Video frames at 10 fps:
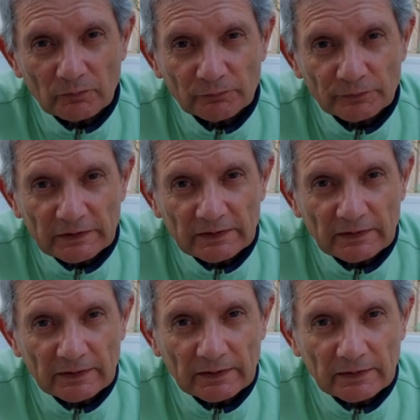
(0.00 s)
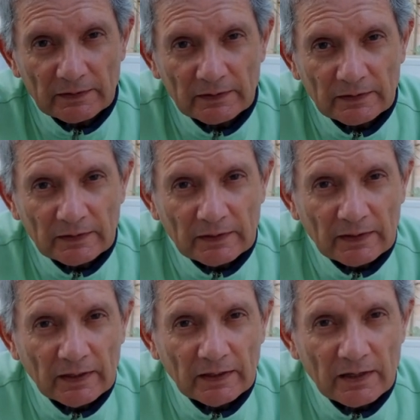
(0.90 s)
finally,
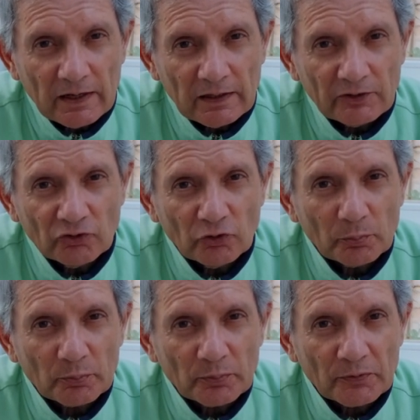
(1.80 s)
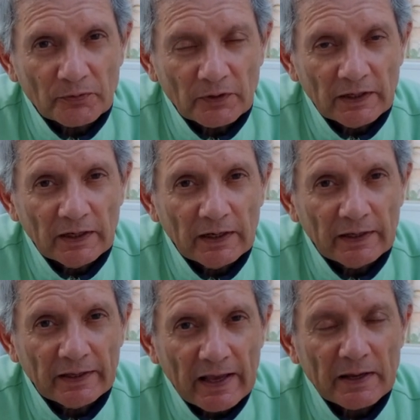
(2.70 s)
enhance your
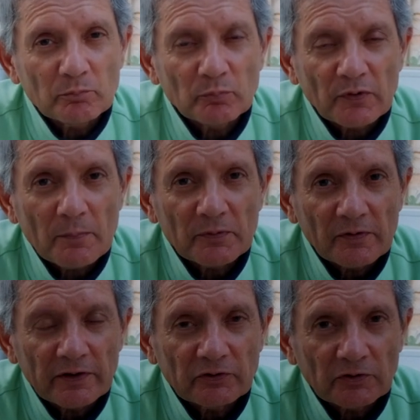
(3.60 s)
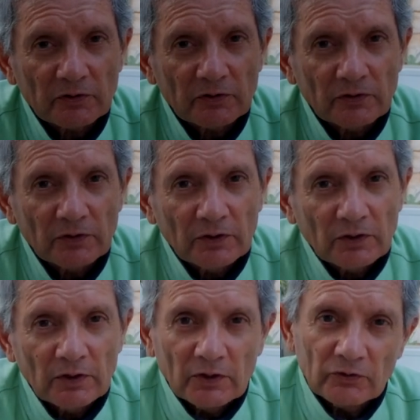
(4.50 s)
pre-game preparation.
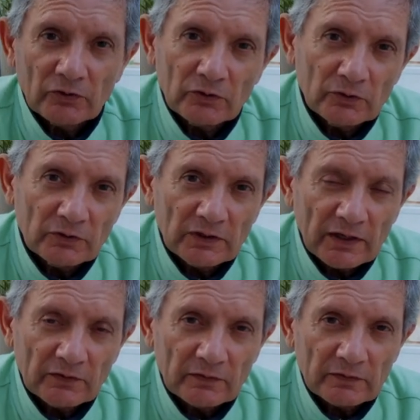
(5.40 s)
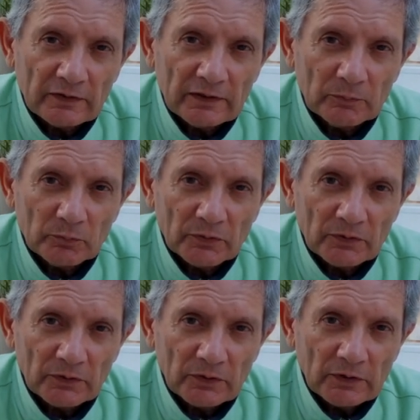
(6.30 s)
So a good night's sleep,
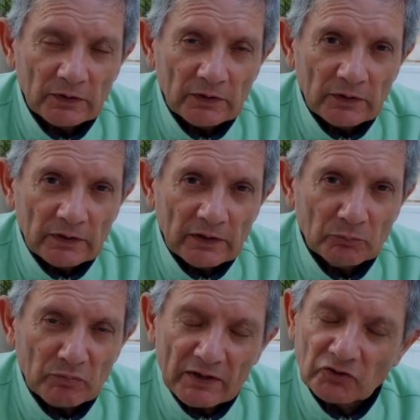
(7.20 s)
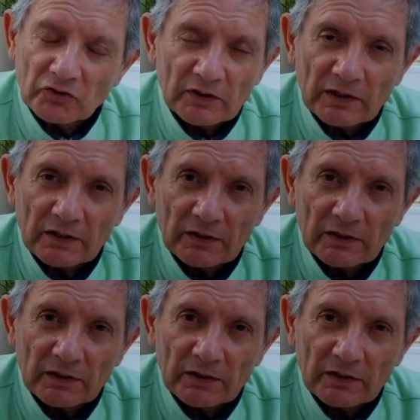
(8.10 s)
imagining